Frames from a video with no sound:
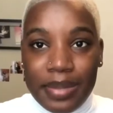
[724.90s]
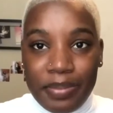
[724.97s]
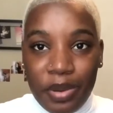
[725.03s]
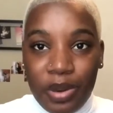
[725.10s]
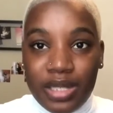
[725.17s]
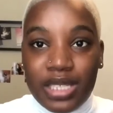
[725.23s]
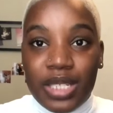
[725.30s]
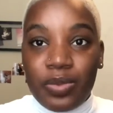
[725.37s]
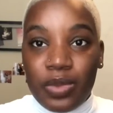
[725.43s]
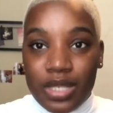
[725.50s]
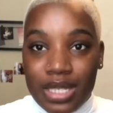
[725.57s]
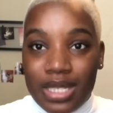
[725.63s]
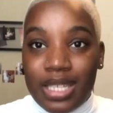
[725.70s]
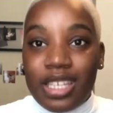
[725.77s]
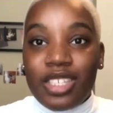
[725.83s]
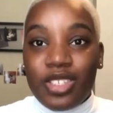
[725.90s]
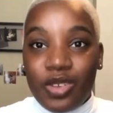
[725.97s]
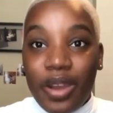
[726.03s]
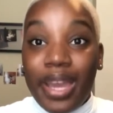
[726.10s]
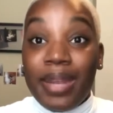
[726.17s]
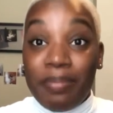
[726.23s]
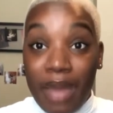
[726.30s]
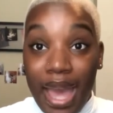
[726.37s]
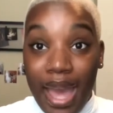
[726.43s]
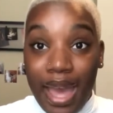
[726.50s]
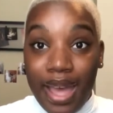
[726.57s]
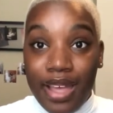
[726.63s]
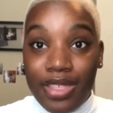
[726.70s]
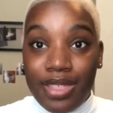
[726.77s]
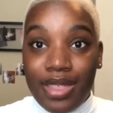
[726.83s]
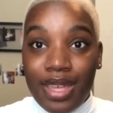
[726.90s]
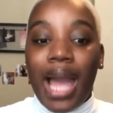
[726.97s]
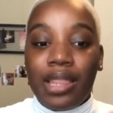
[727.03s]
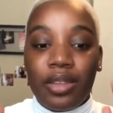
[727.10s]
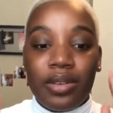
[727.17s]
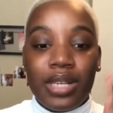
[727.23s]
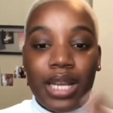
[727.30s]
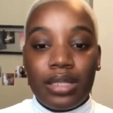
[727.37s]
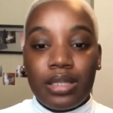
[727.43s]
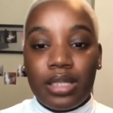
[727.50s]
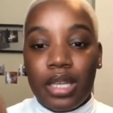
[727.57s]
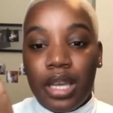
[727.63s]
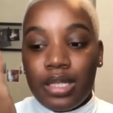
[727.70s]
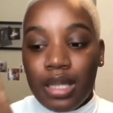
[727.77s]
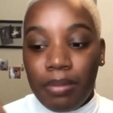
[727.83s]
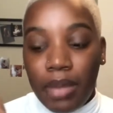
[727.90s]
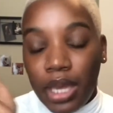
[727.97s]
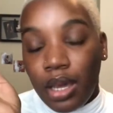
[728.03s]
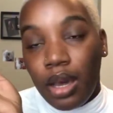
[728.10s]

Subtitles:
portion was 6th grade math. I literally got to the test, I'm like,